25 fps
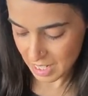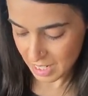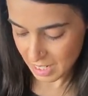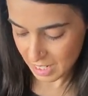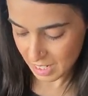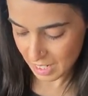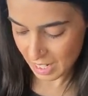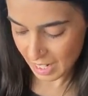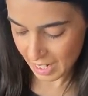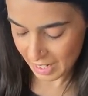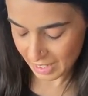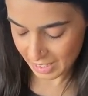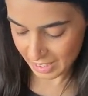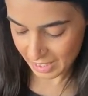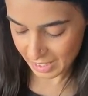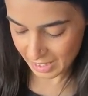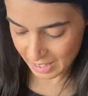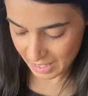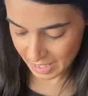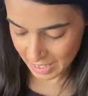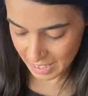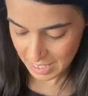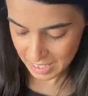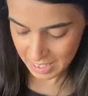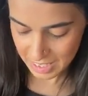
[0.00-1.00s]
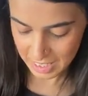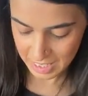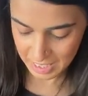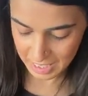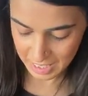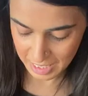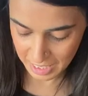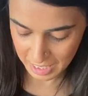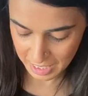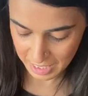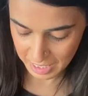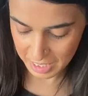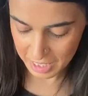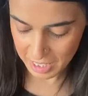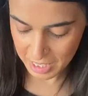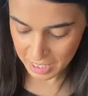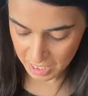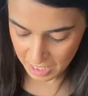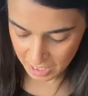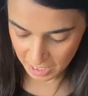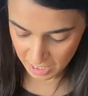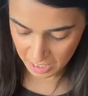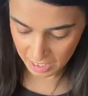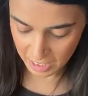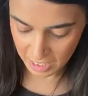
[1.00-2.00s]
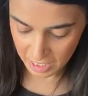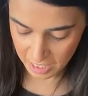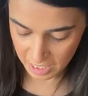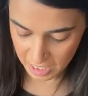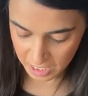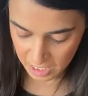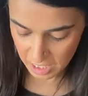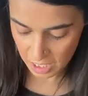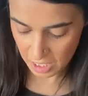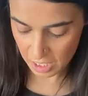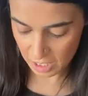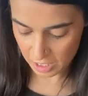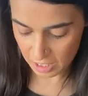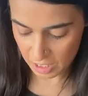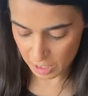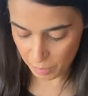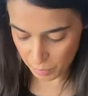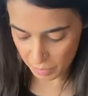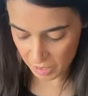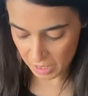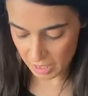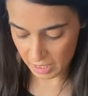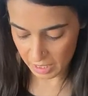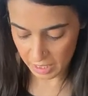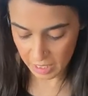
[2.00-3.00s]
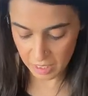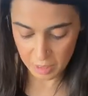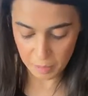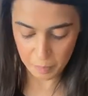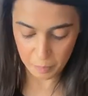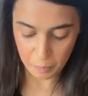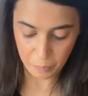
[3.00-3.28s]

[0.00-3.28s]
like this and tuck the middle in